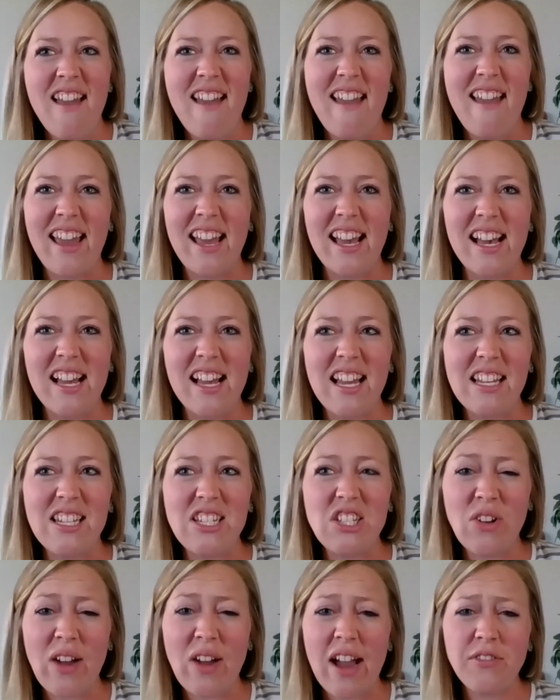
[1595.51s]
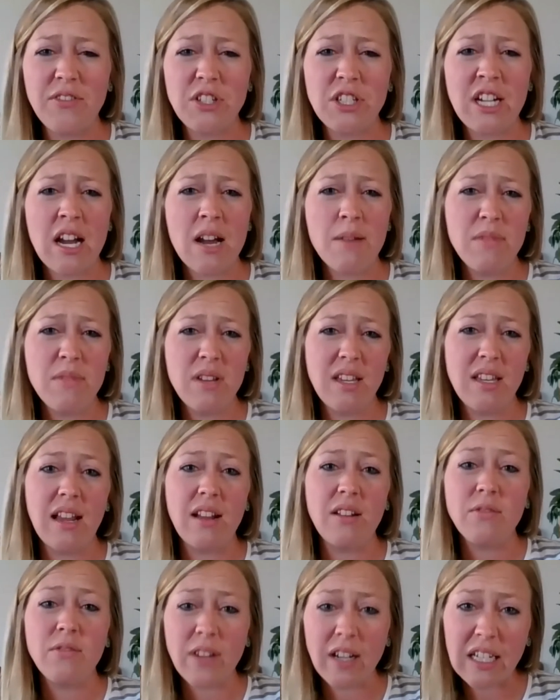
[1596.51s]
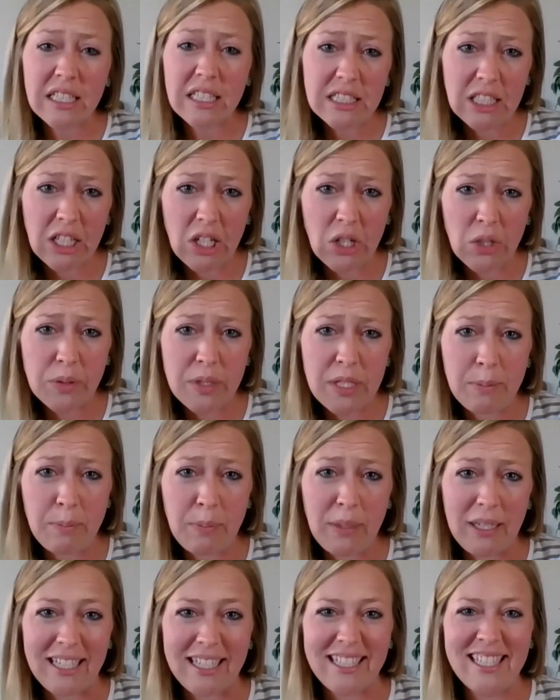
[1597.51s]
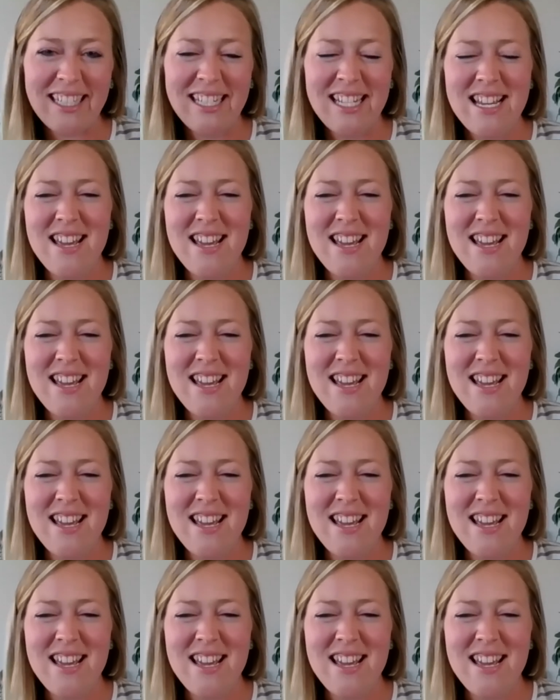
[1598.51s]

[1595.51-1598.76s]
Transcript: And you have to come in at a very low speed.